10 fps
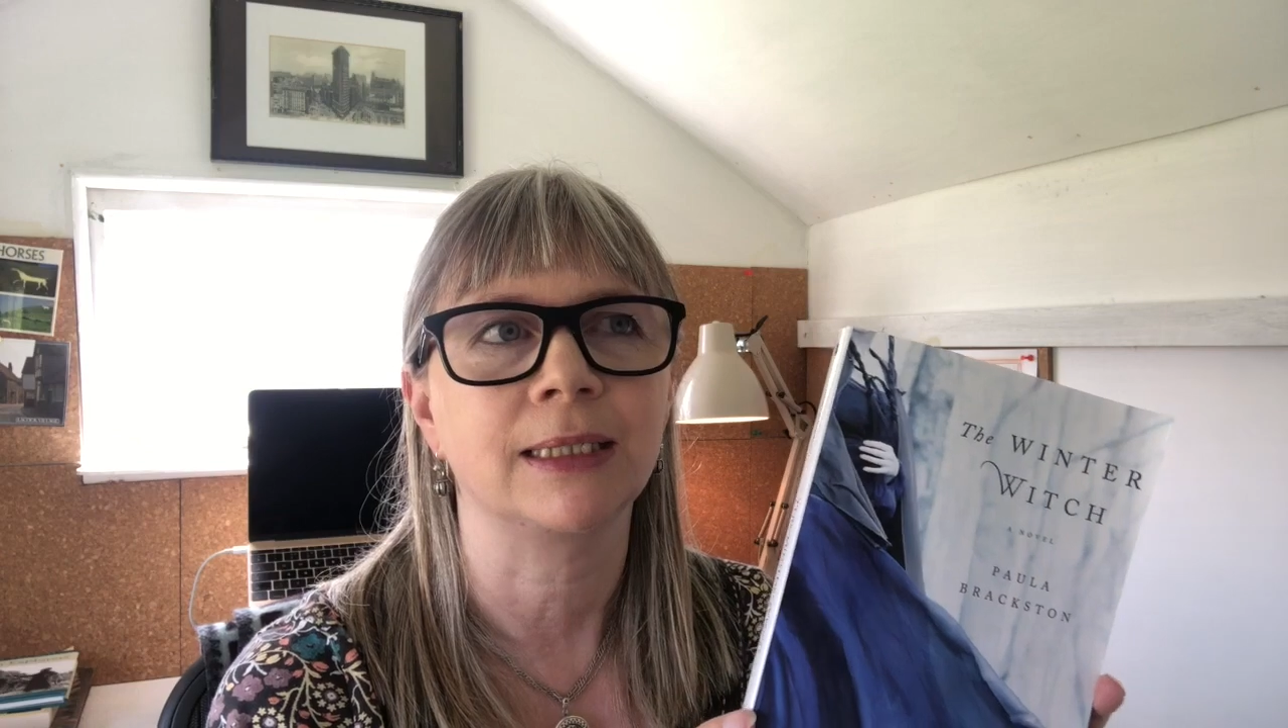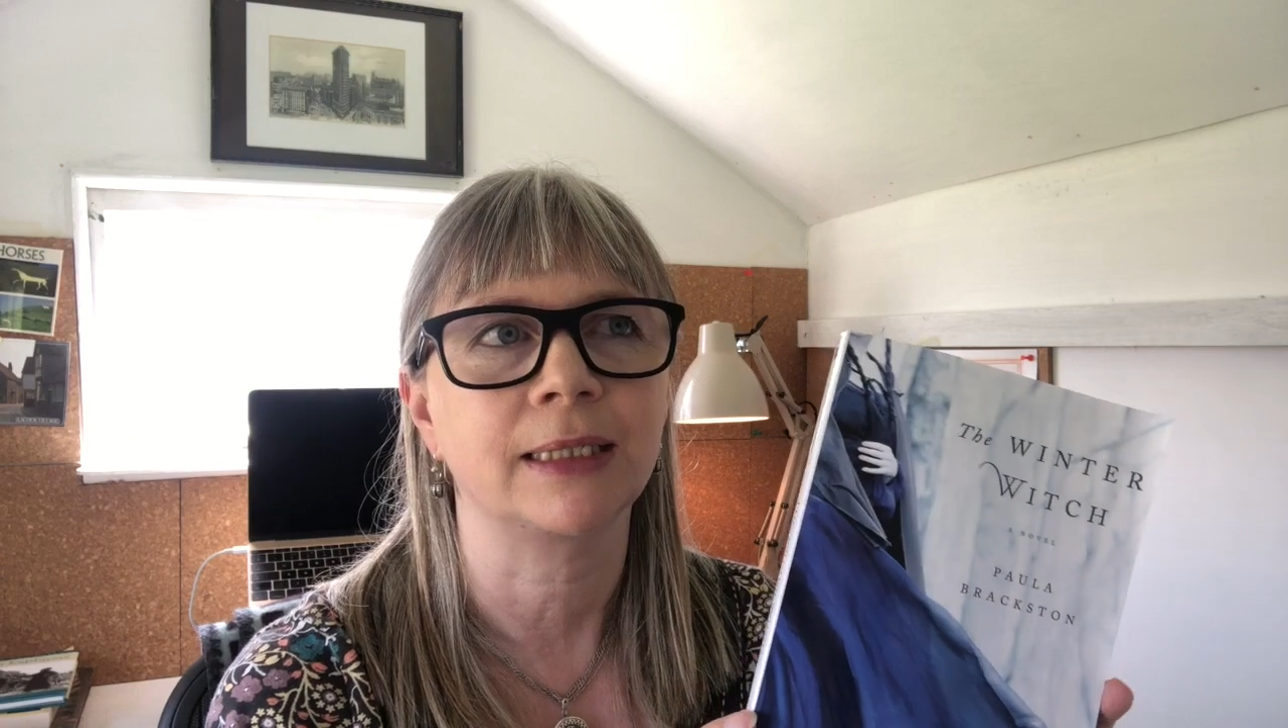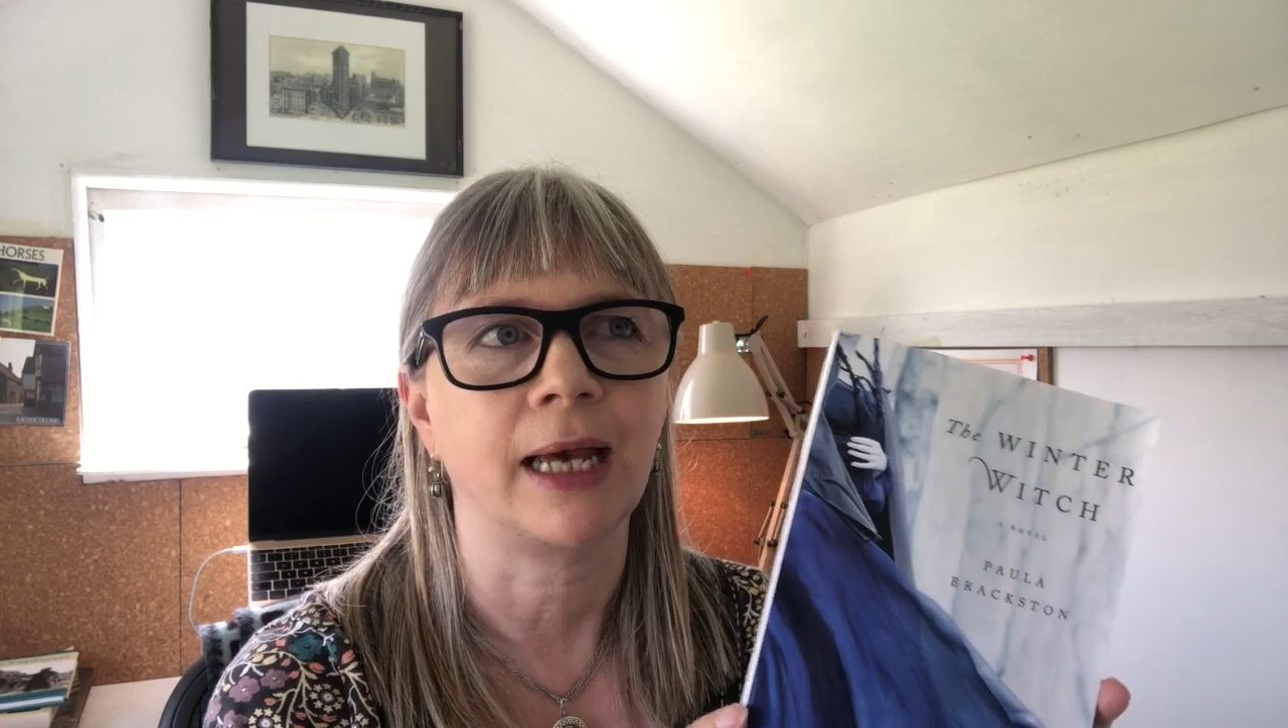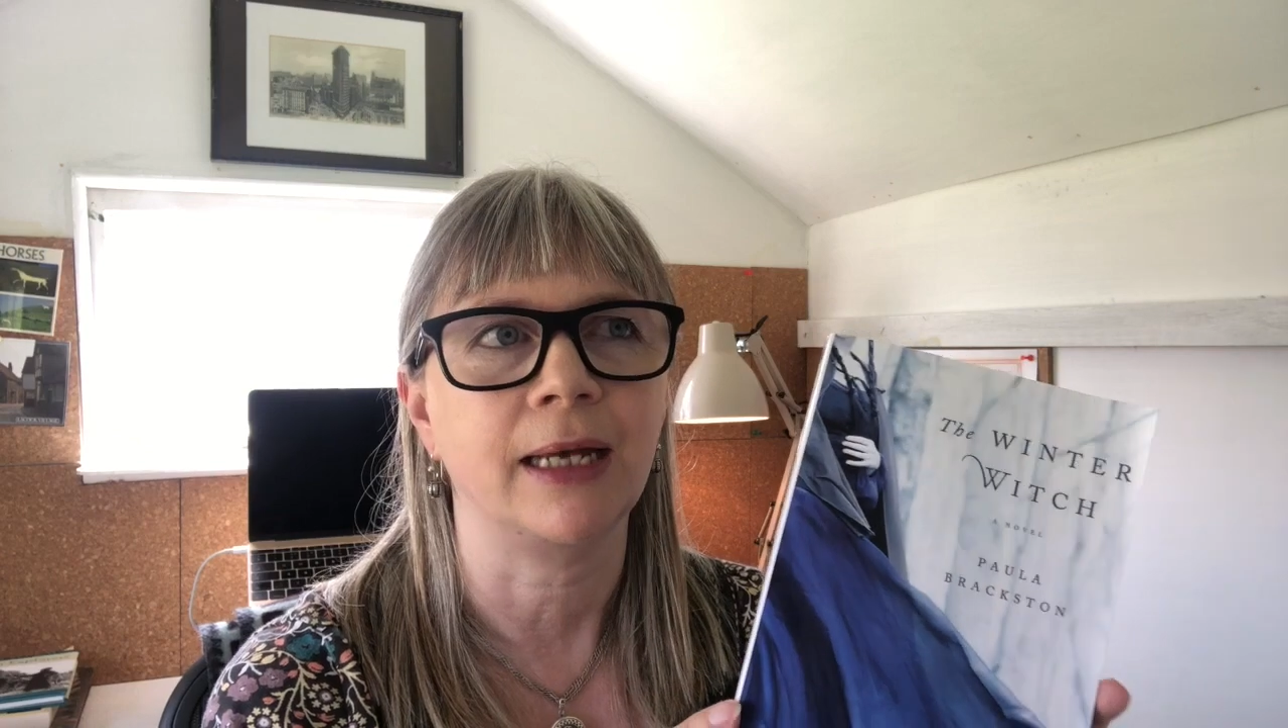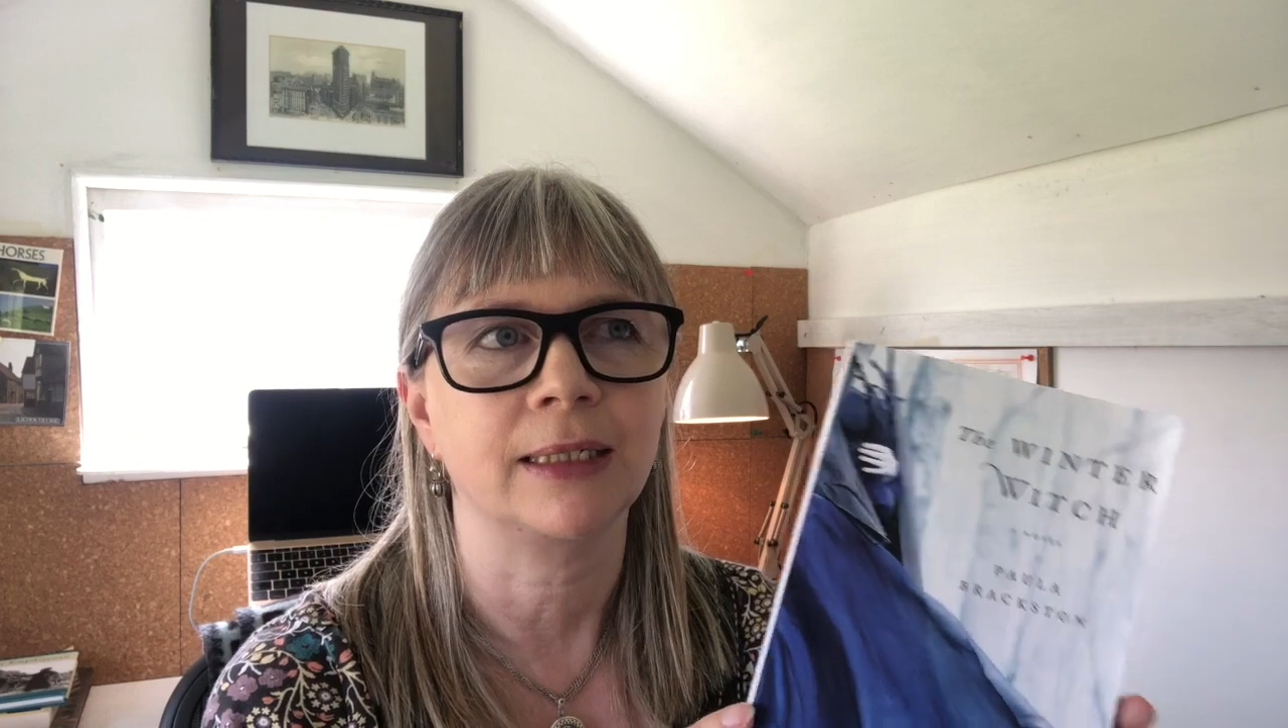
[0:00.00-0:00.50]

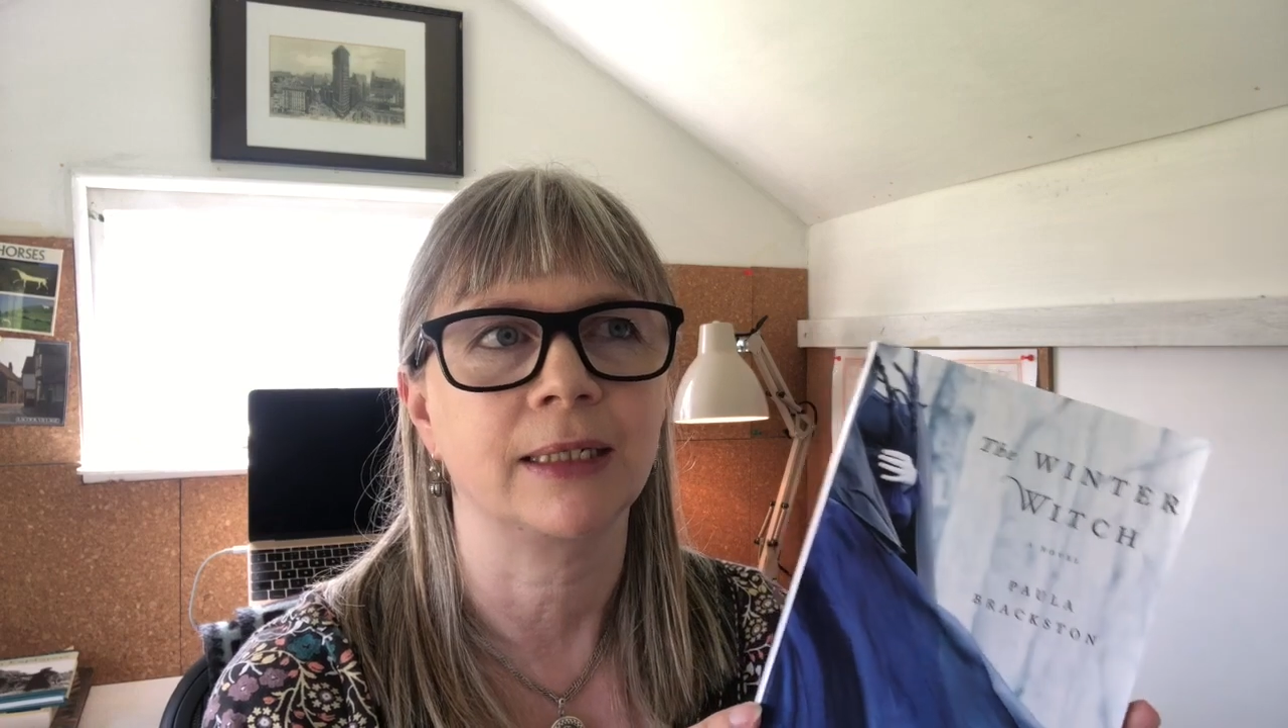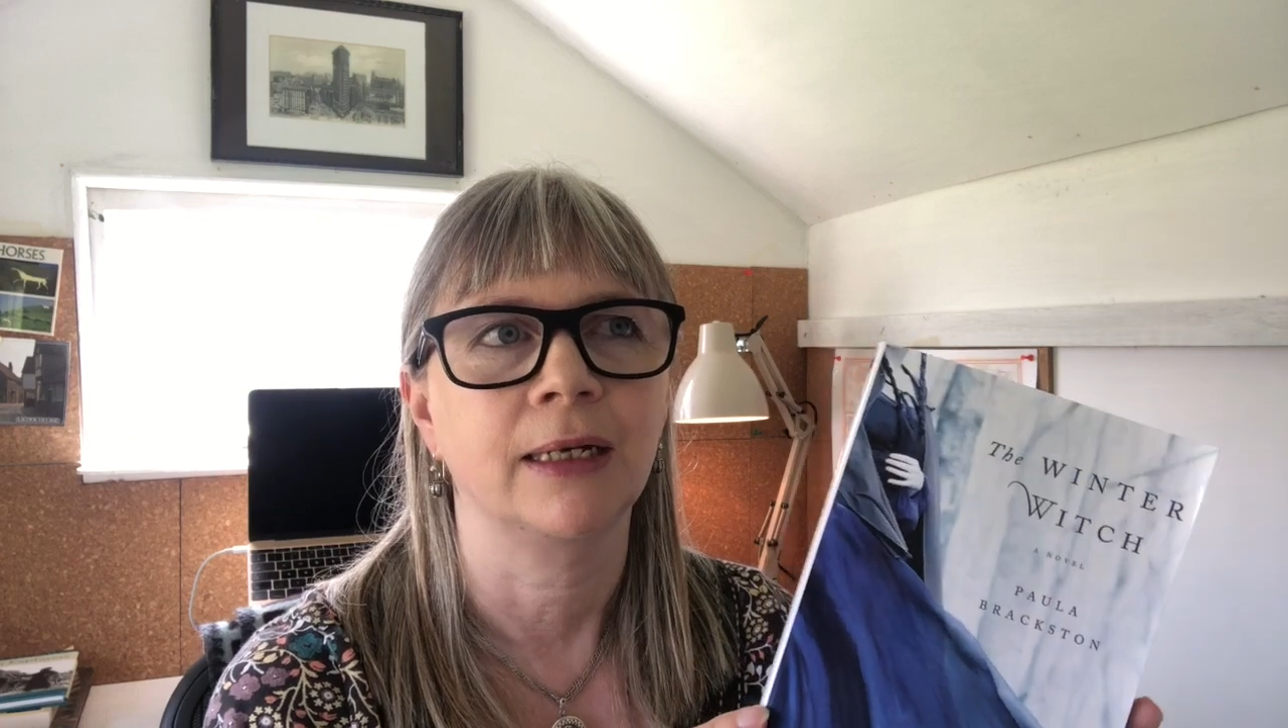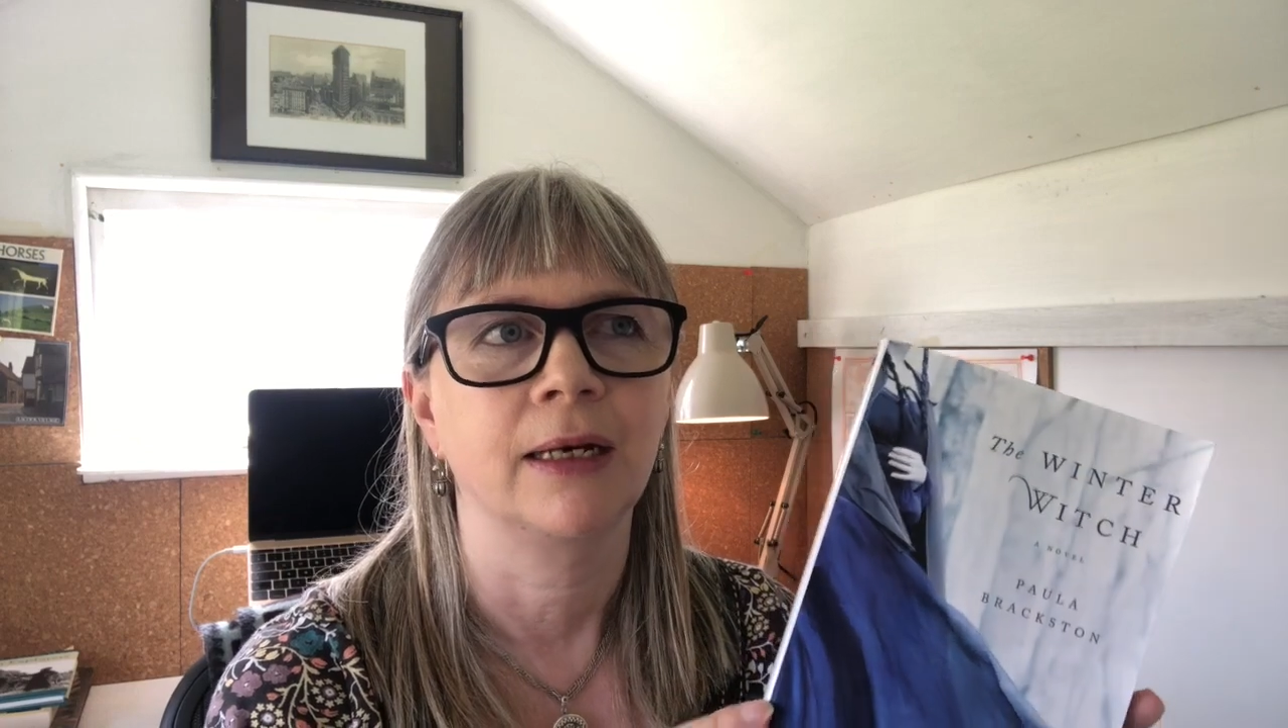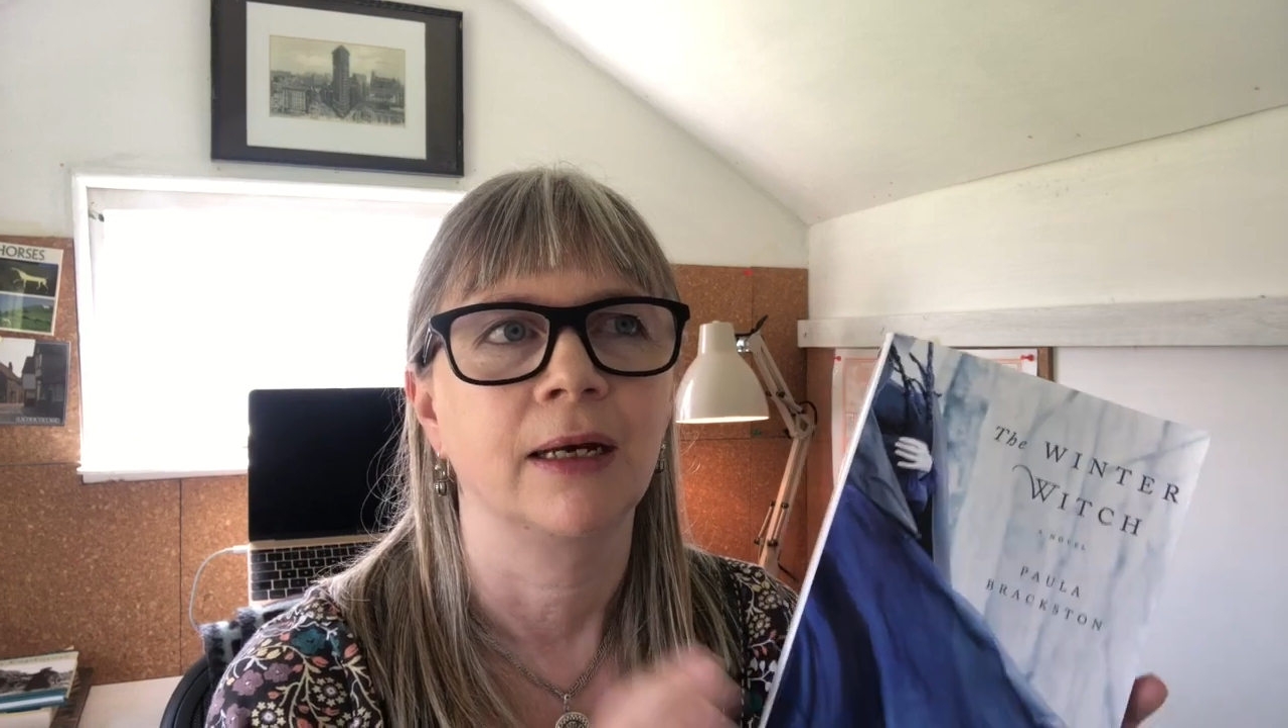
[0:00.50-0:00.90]
set